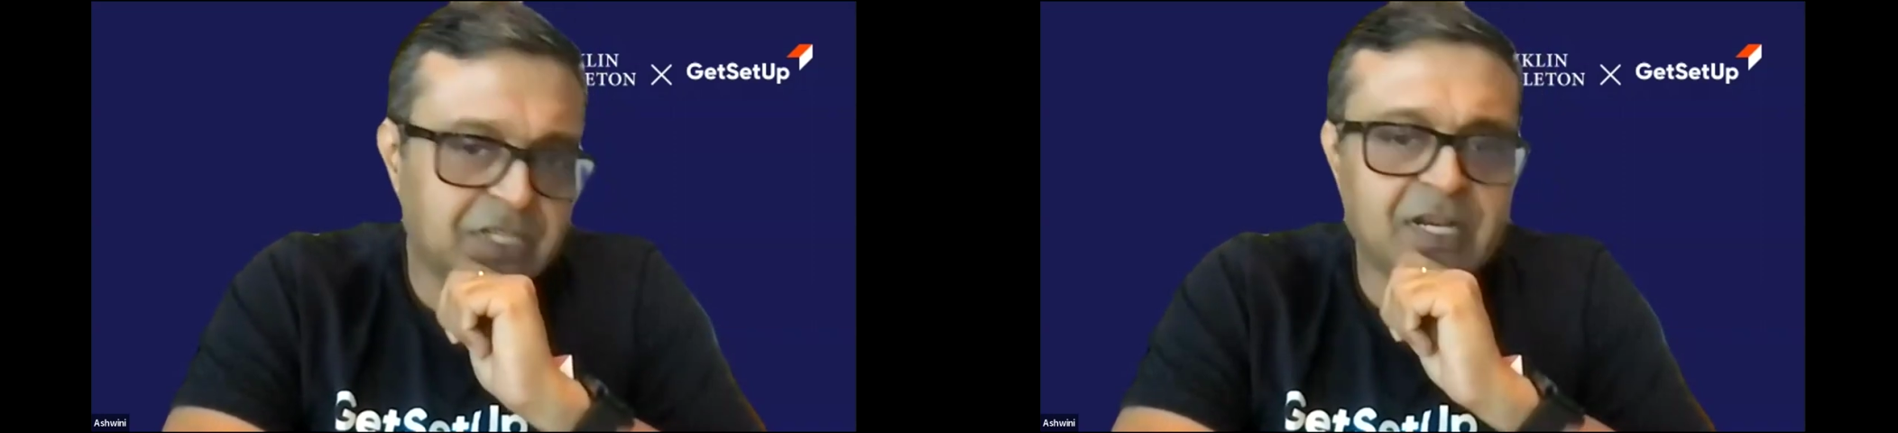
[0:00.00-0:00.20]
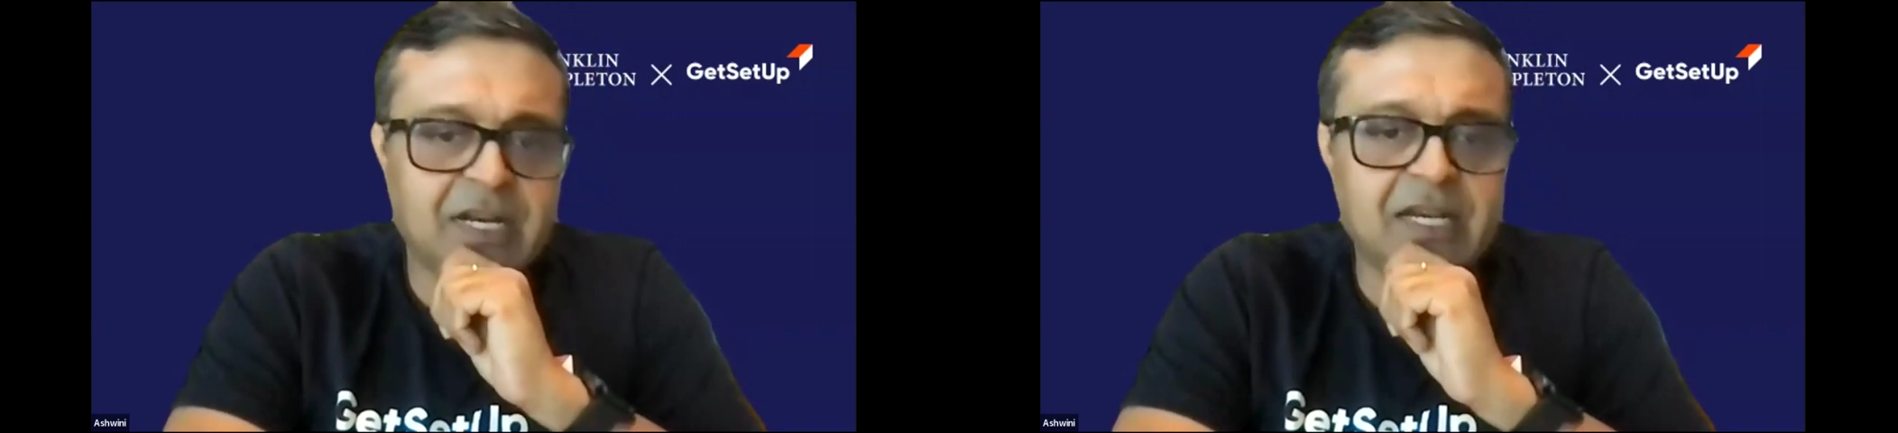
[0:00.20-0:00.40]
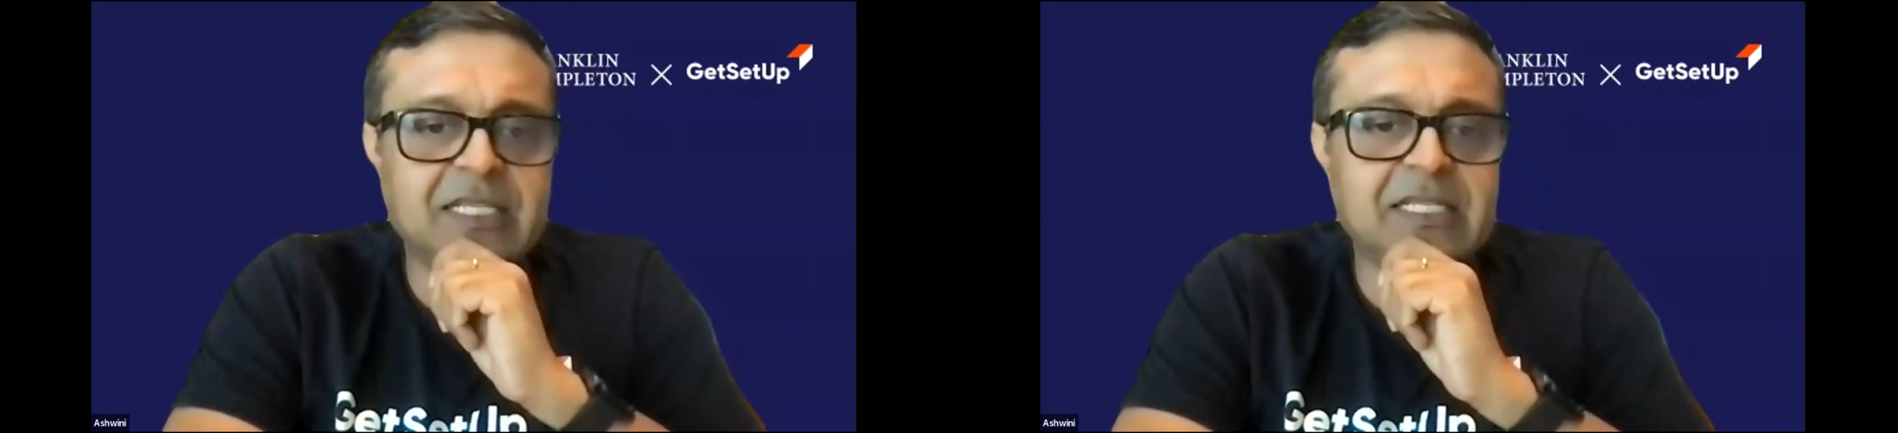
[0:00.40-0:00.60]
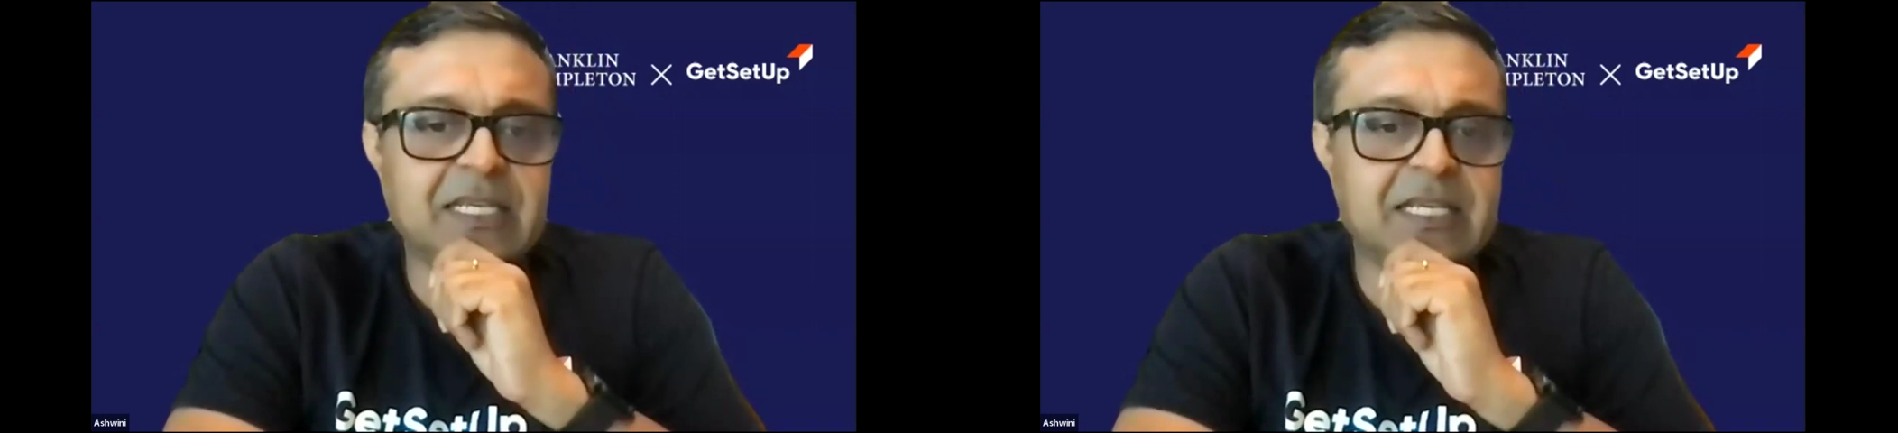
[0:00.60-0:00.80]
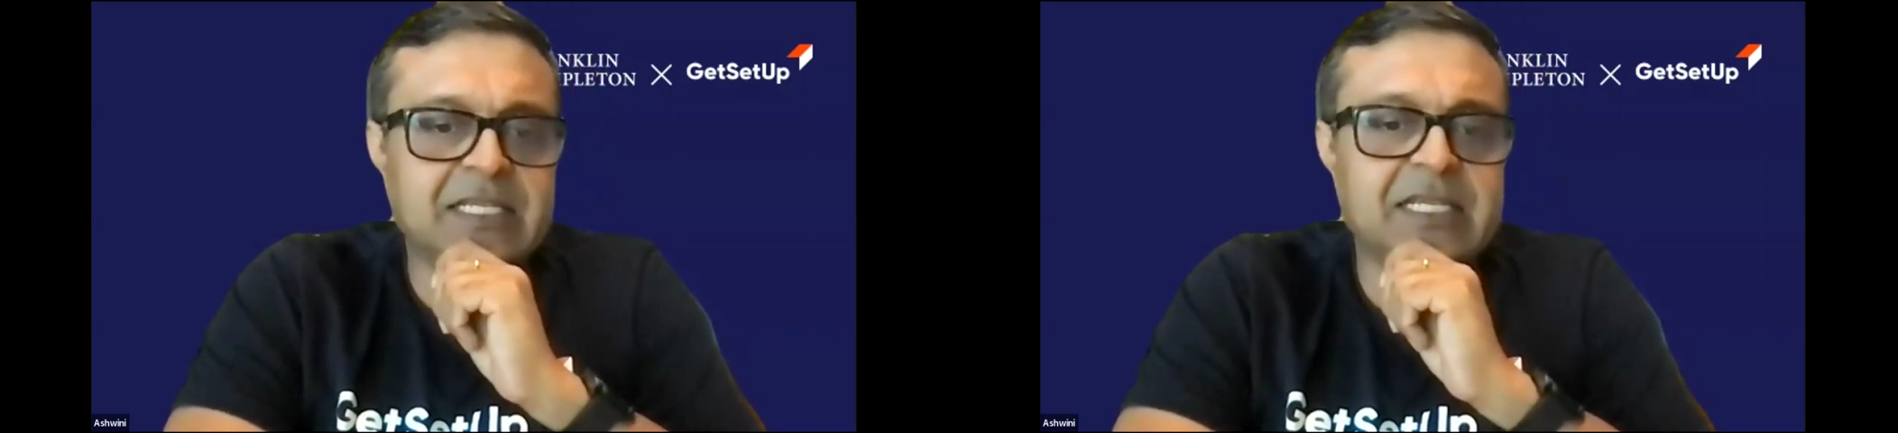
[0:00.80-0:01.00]
Sridharan,
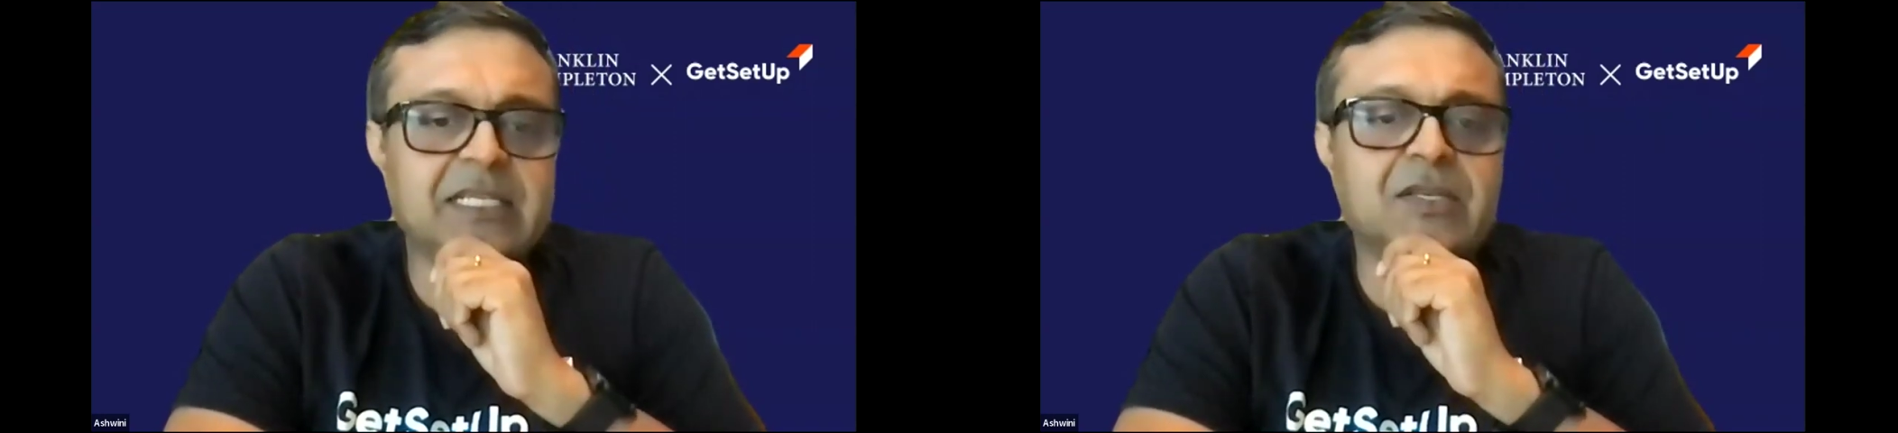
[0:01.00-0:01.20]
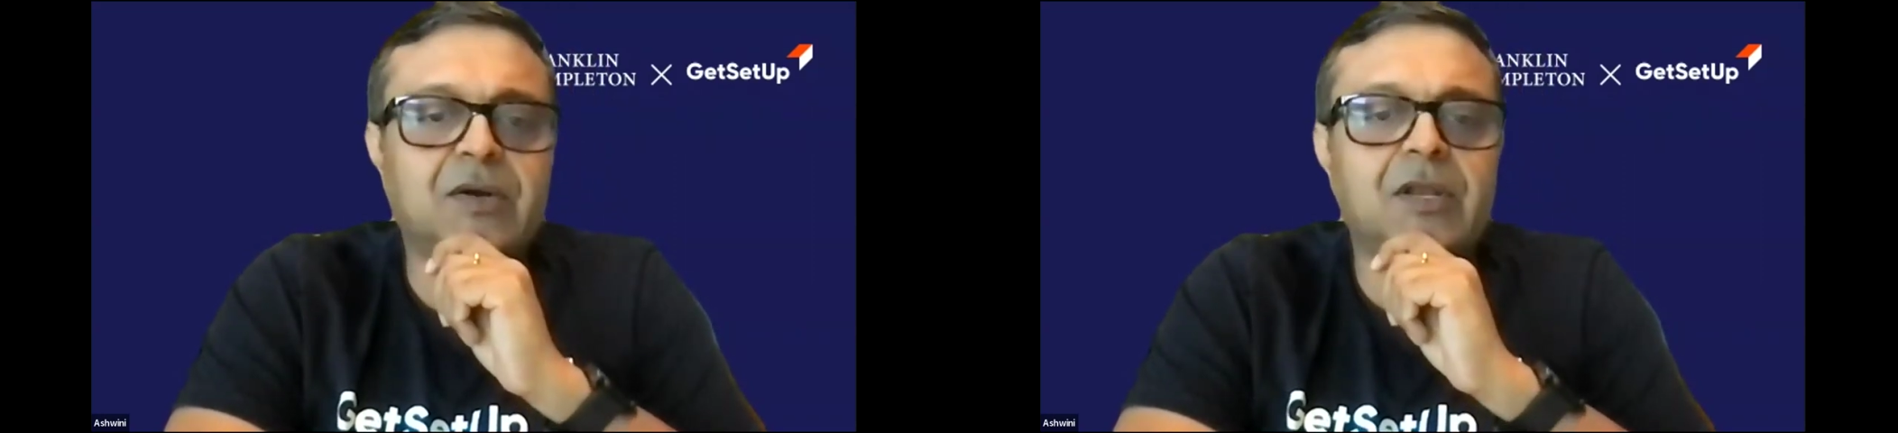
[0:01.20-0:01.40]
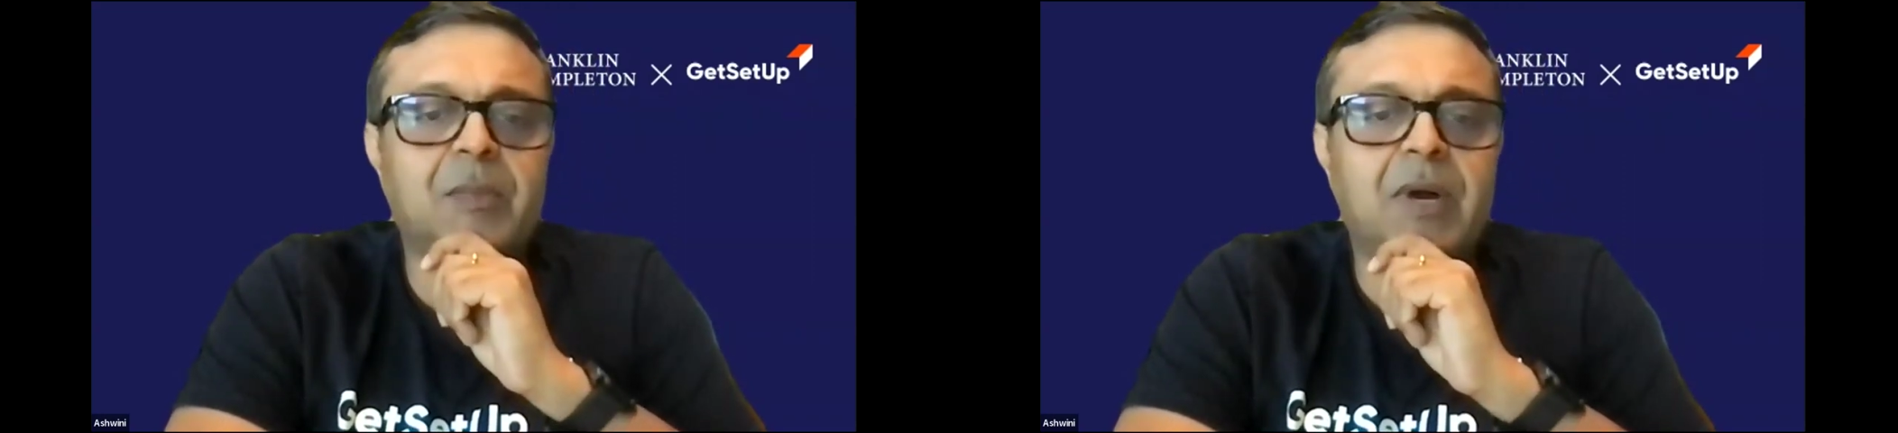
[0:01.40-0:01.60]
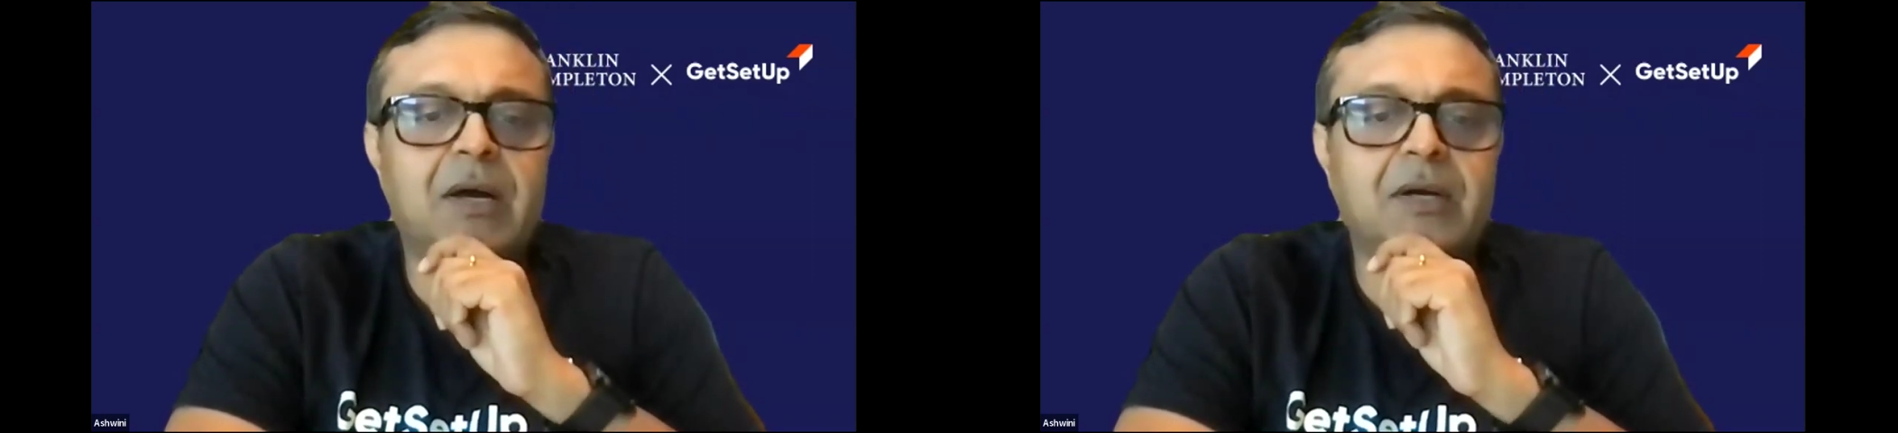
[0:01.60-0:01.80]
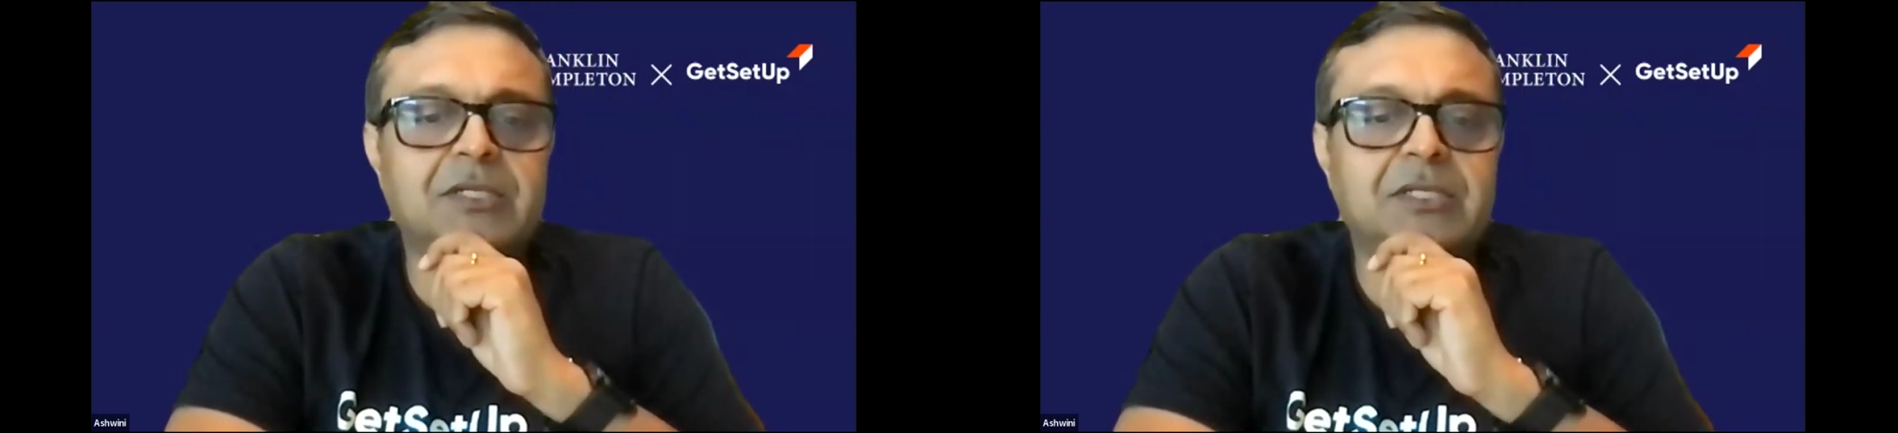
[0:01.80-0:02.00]
is all
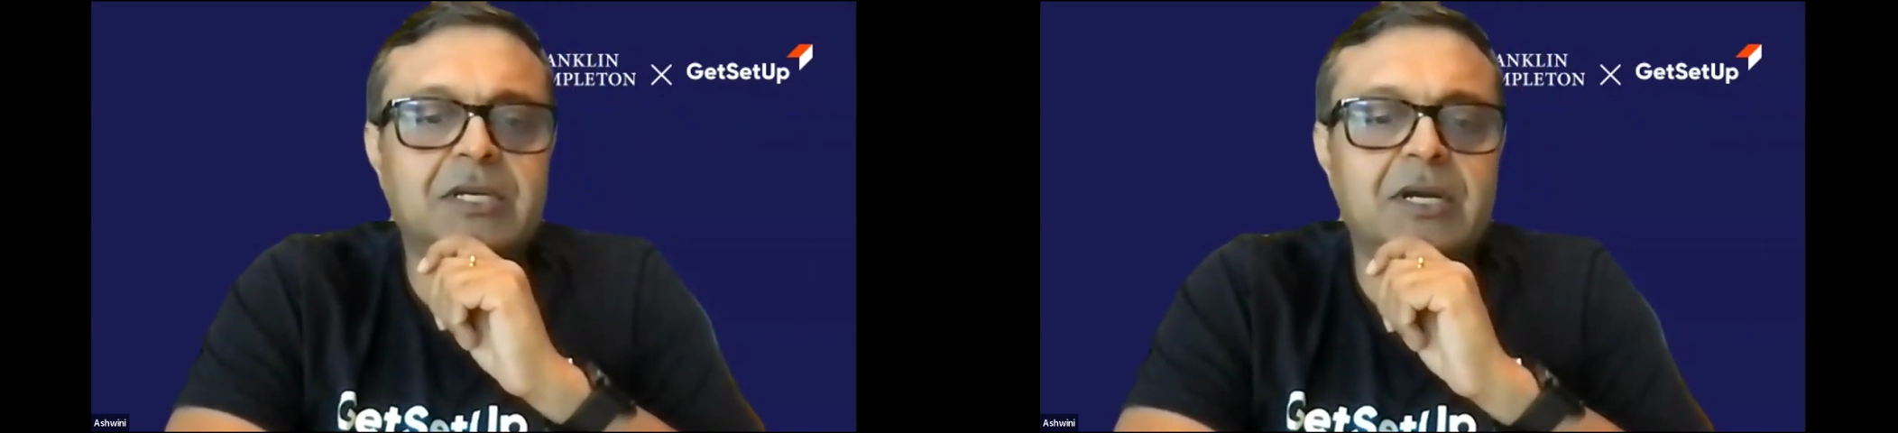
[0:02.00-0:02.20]
about